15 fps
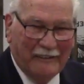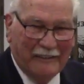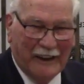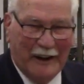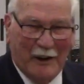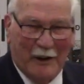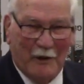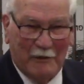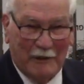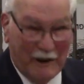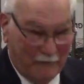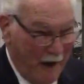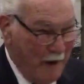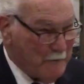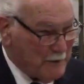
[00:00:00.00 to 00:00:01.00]
they don't.
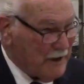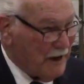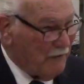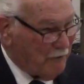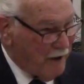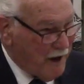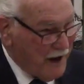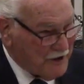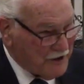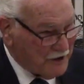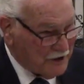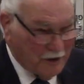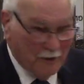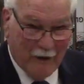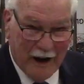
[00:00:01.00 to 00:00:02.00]
If I'm self-righteous,
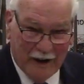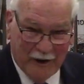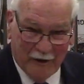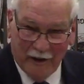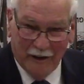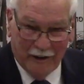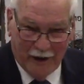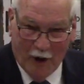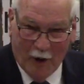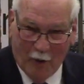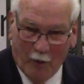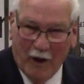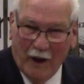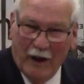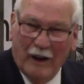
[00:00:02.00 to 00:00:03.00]
do I know it?
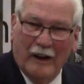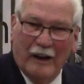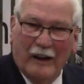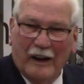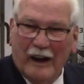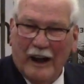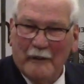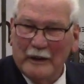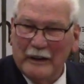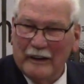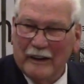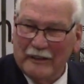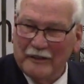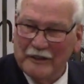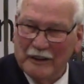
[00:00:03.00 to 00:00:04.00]
No. I mean,
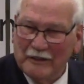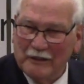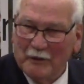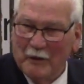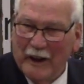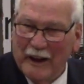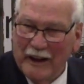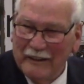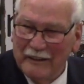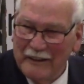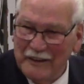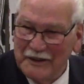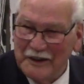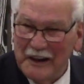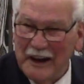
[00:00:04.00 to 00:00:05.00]
that's just the way
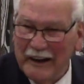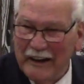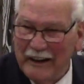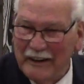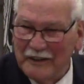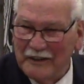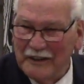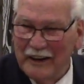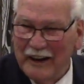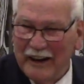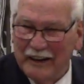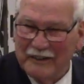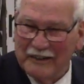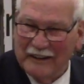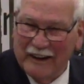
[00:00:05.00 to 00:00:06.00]
sin is.
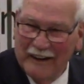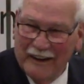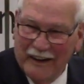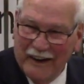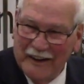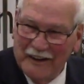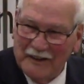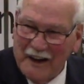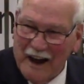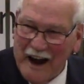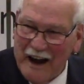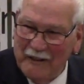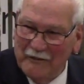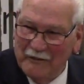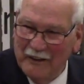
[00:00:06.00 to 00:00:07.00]
It's it's
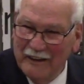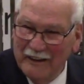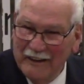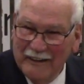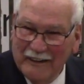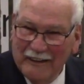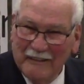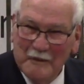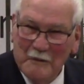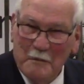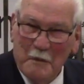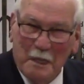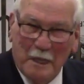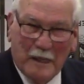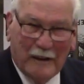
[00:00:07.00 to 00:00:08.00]
kind of
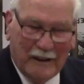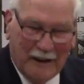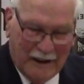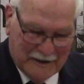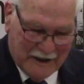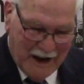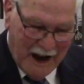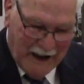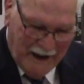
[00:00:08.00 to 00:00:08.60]
it's kind of